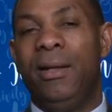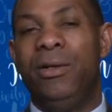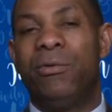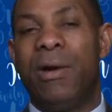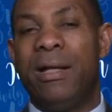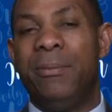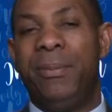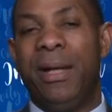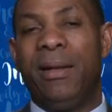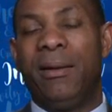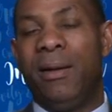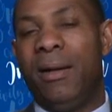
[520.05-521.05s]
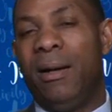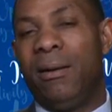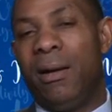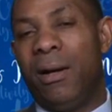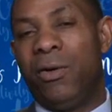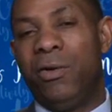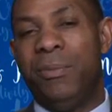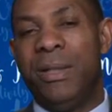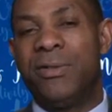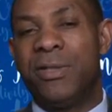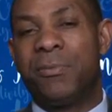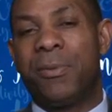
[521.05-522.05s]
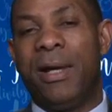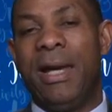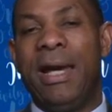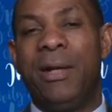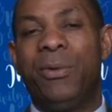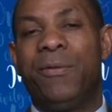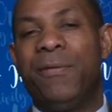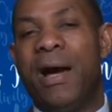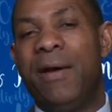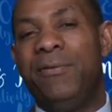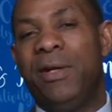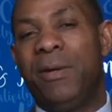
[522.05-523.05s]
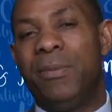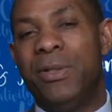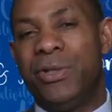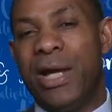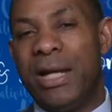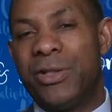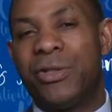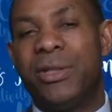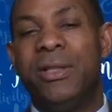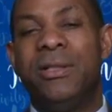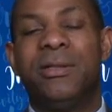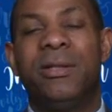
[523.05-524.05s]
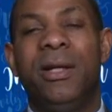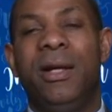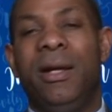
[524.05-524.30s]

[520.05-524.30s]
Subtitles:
You write a good business plan with 5-year projections